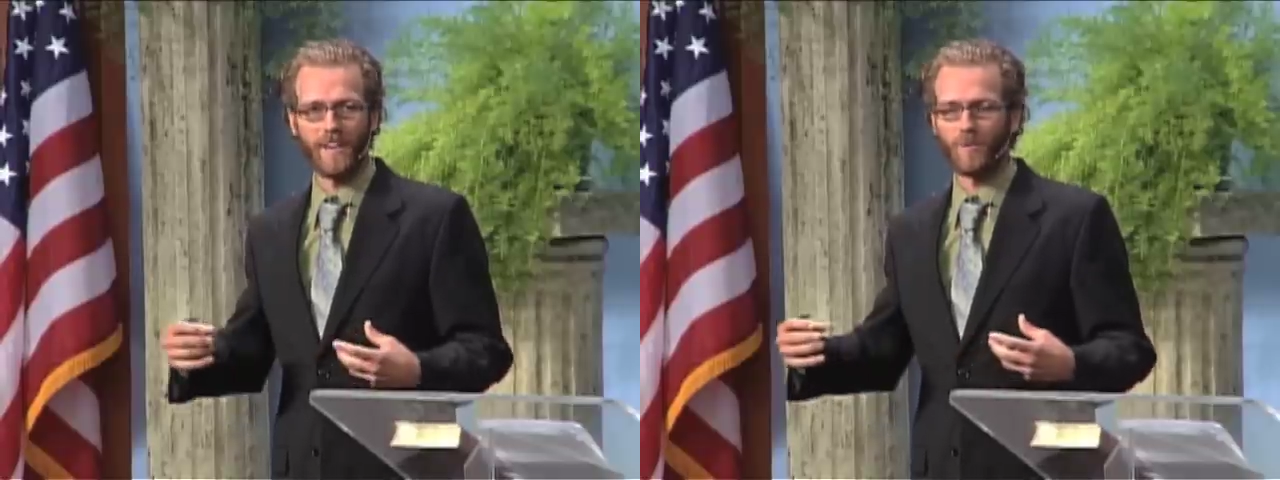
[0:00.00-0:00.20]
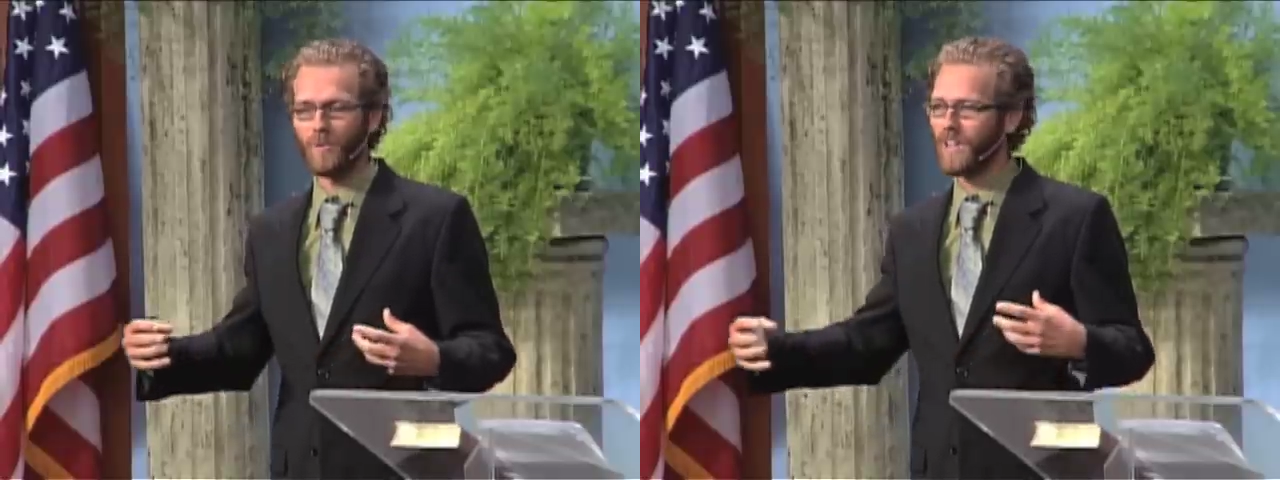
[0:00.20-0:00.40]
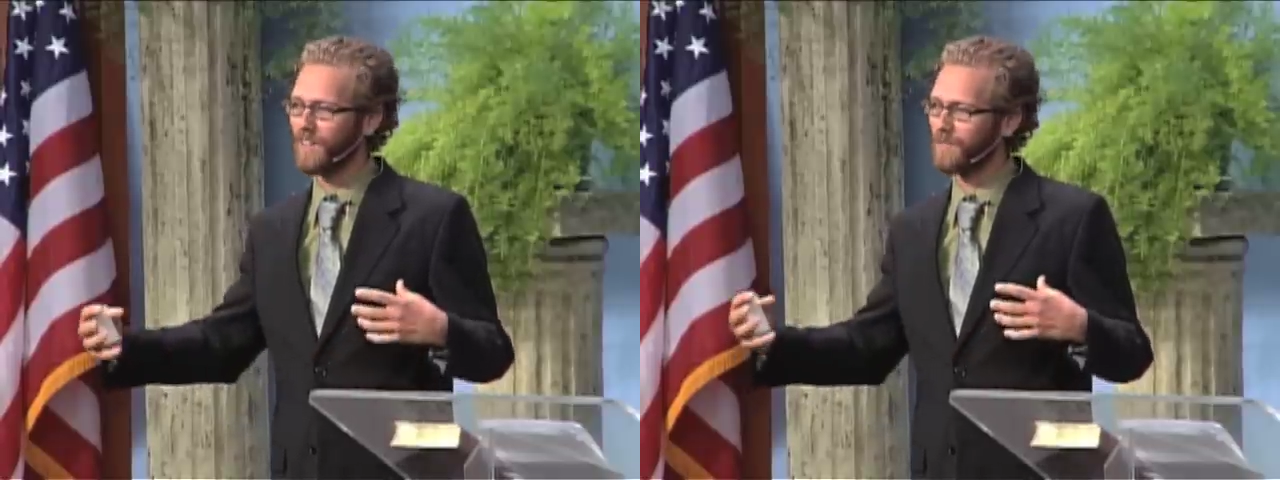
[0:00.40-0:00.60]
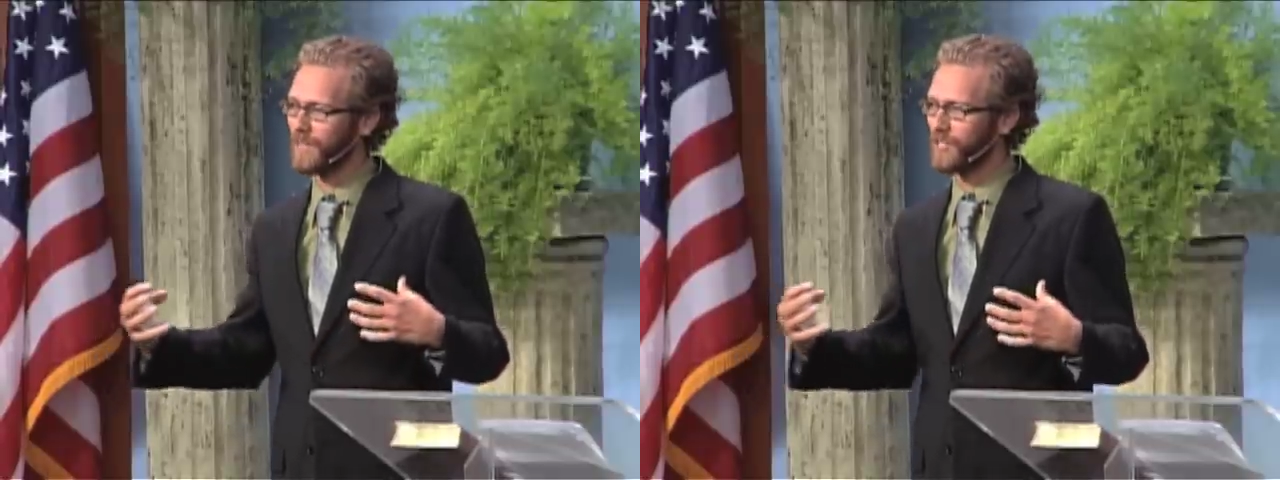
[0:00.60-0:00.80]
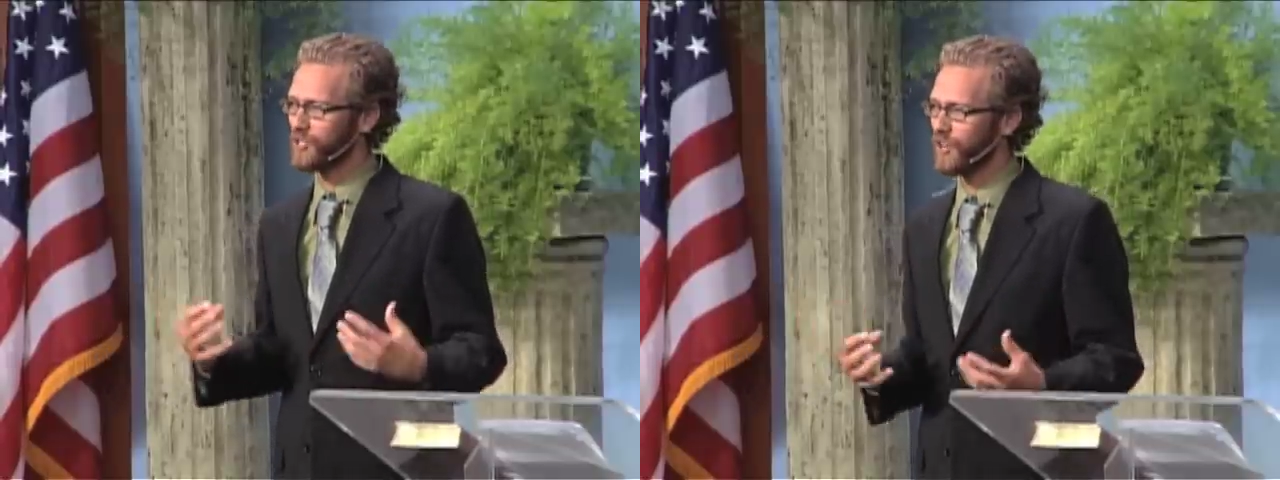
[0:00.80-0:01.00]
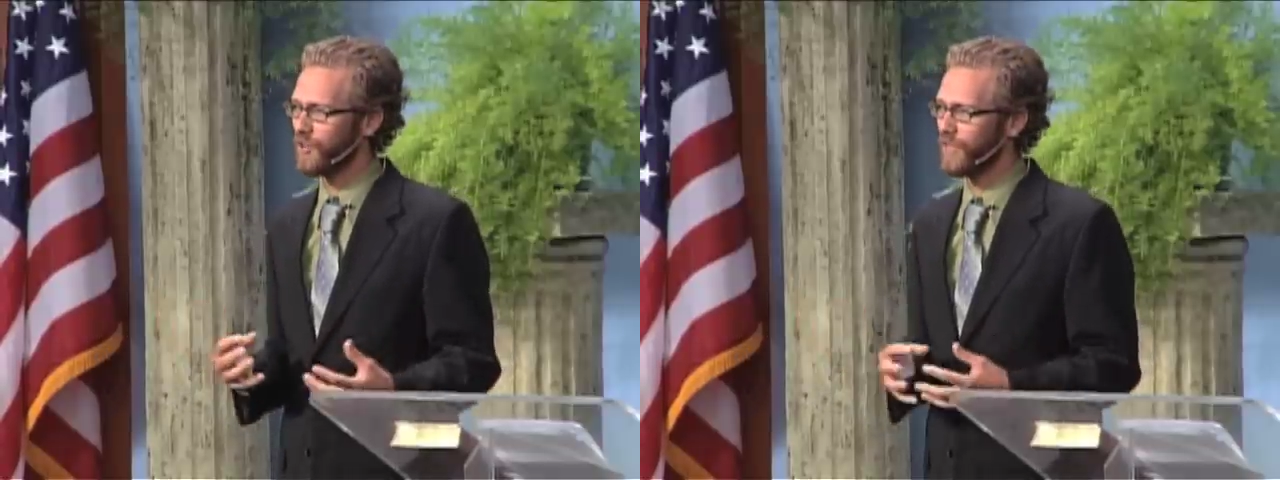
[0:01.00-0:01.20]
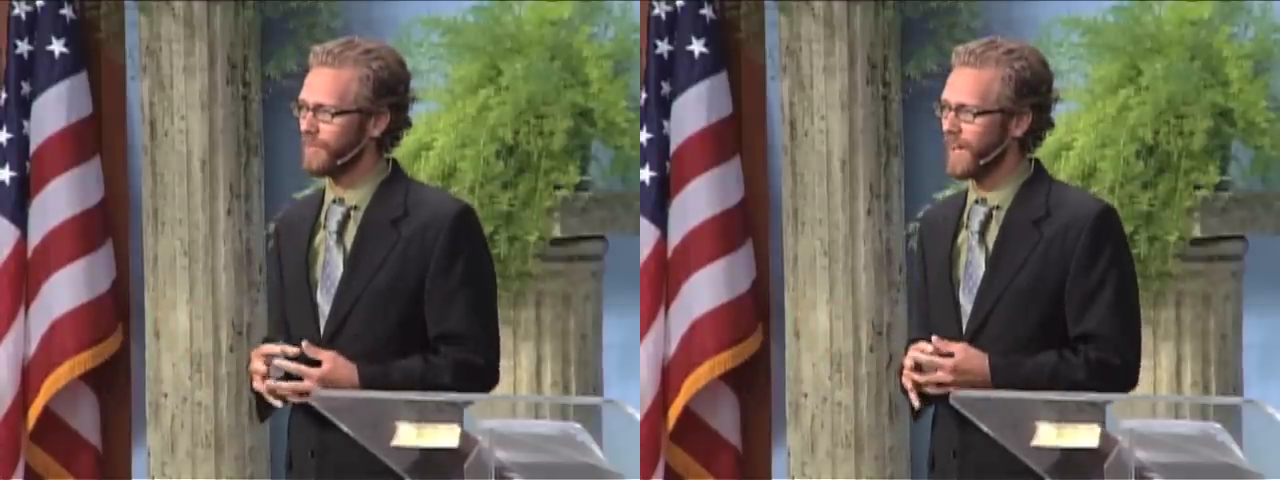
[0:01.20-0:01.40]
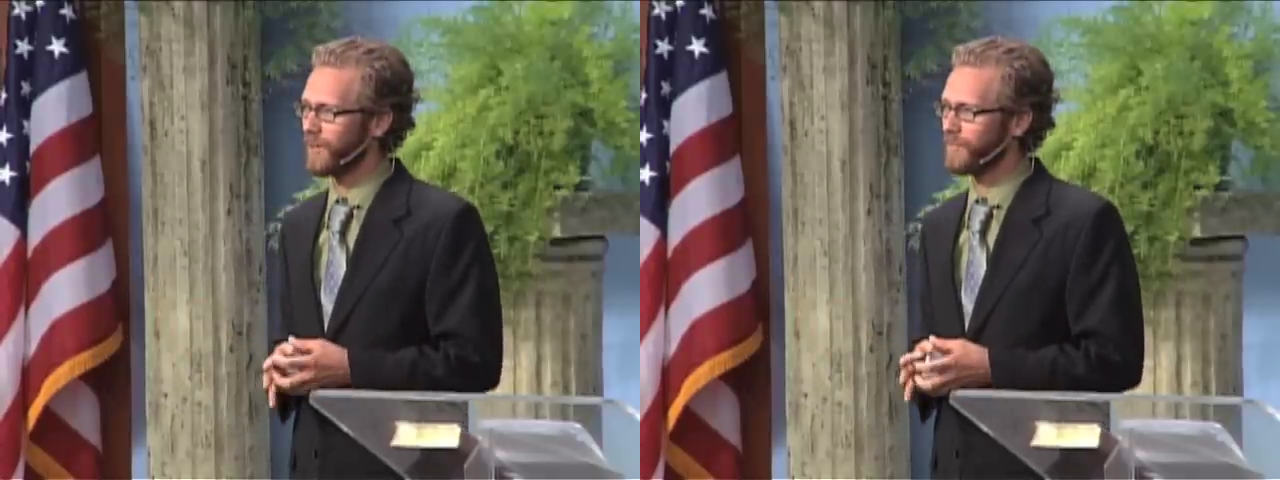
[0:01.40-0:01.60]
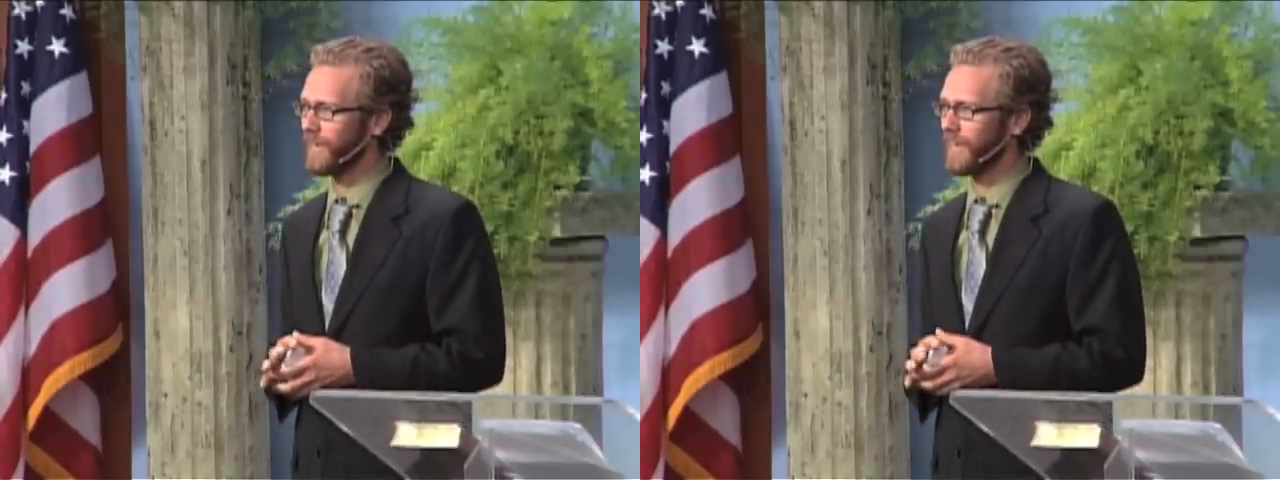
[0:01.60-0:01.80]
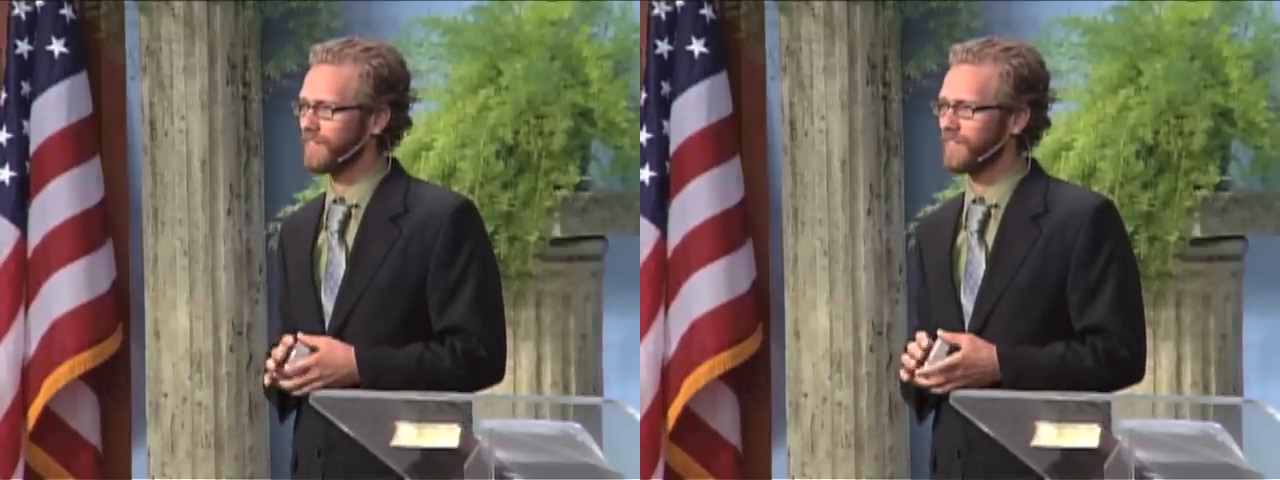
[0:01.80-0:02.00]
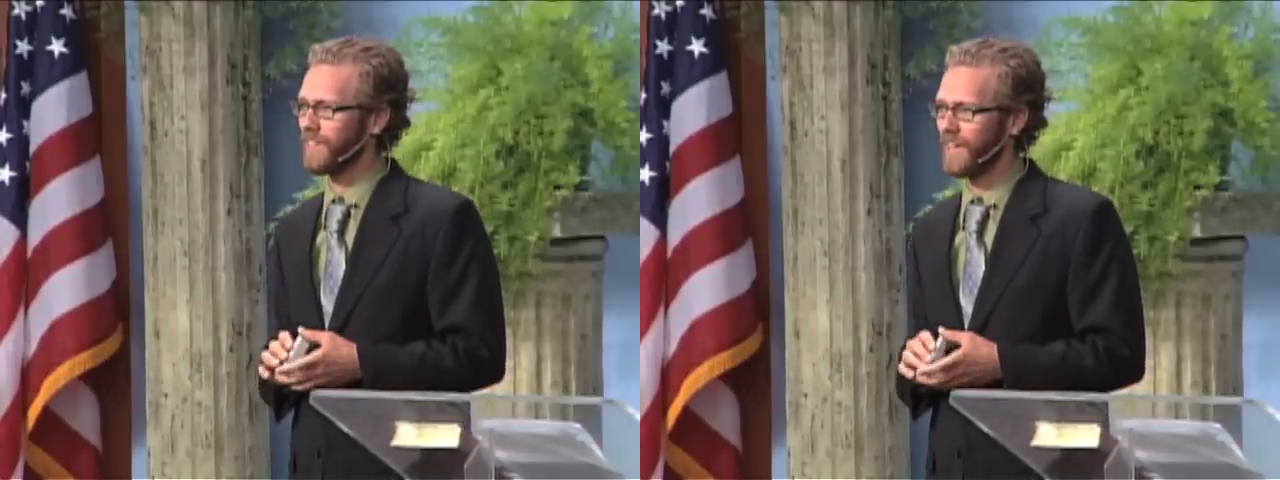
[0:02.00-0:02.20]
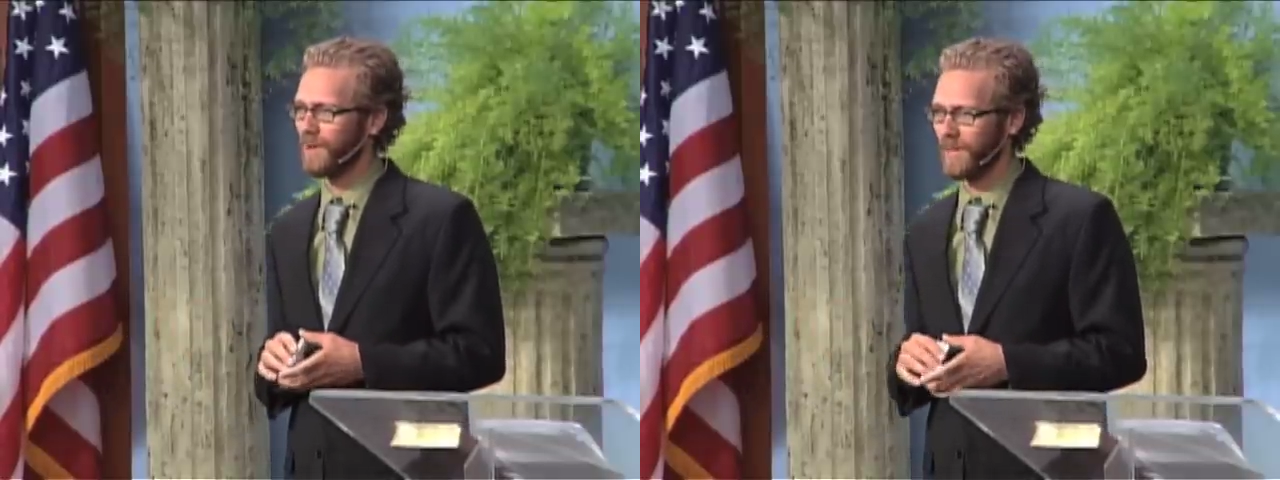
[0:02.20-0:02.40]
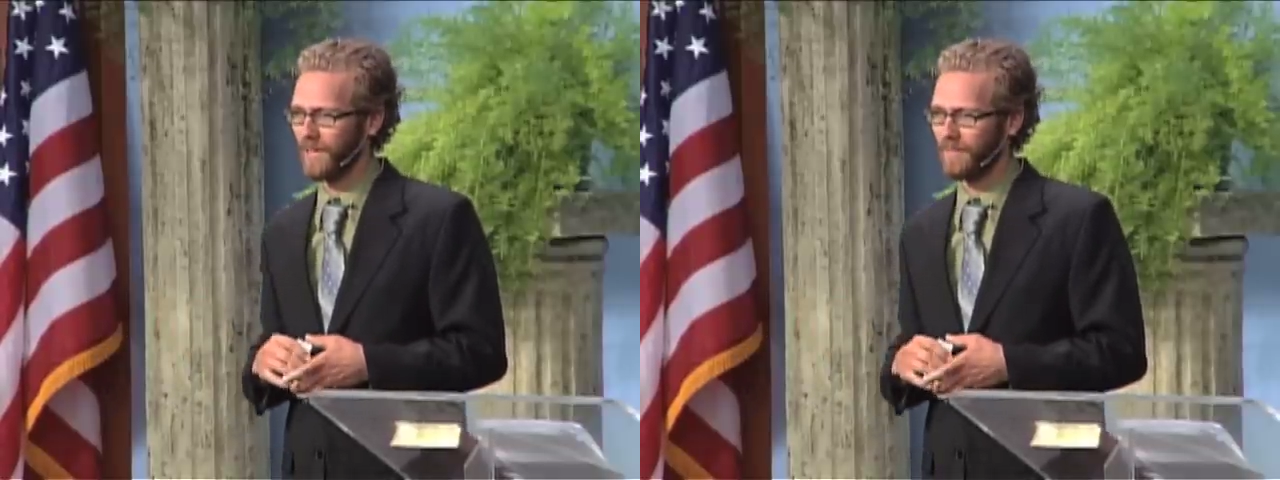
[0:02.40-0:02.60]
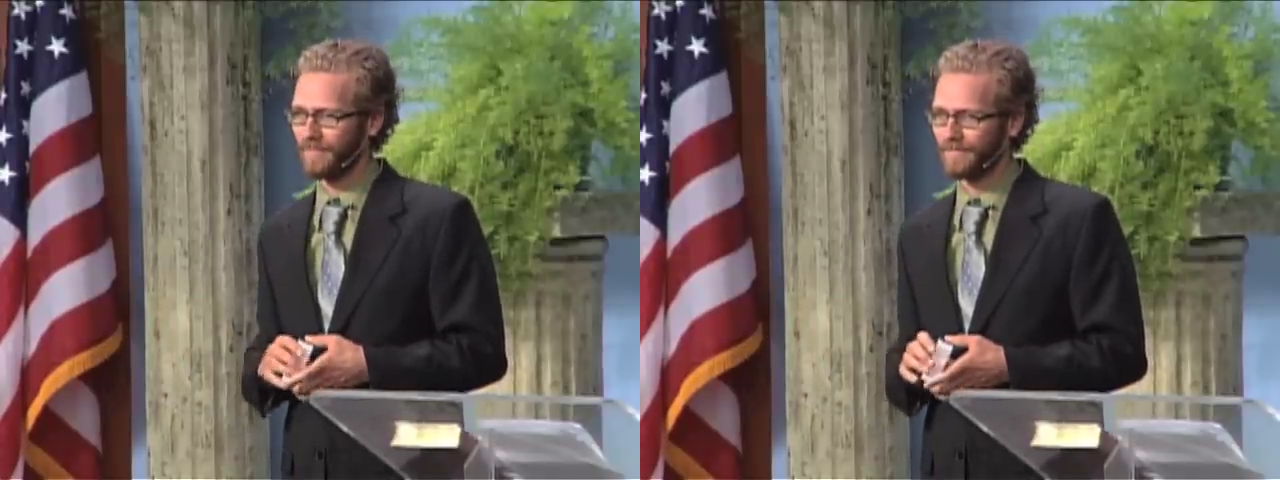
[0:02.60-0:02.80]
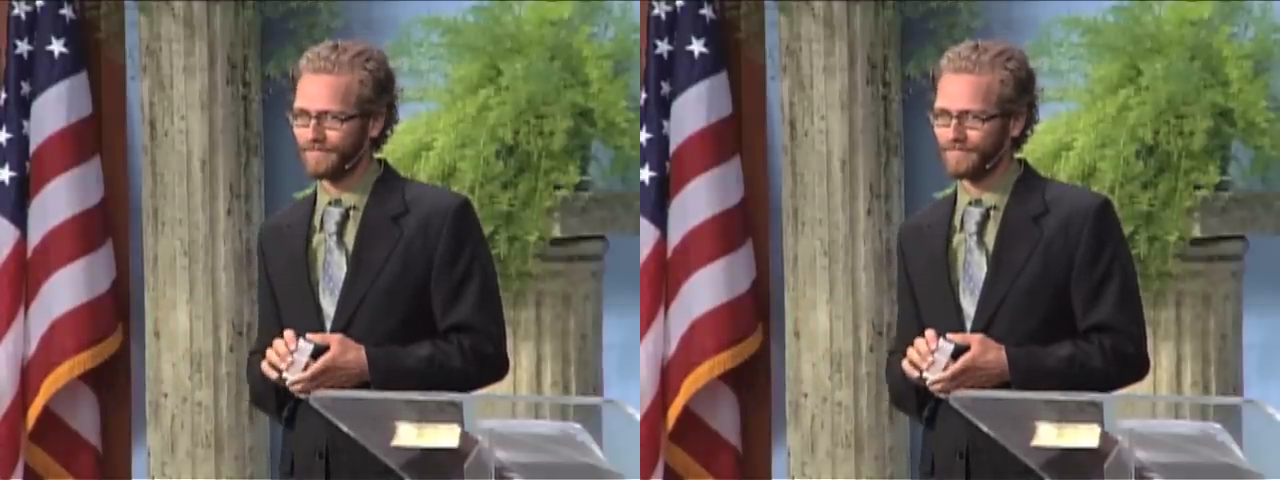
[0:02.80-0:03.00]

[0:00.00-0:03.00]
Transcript: that we have been shown the battle plans of the enemy.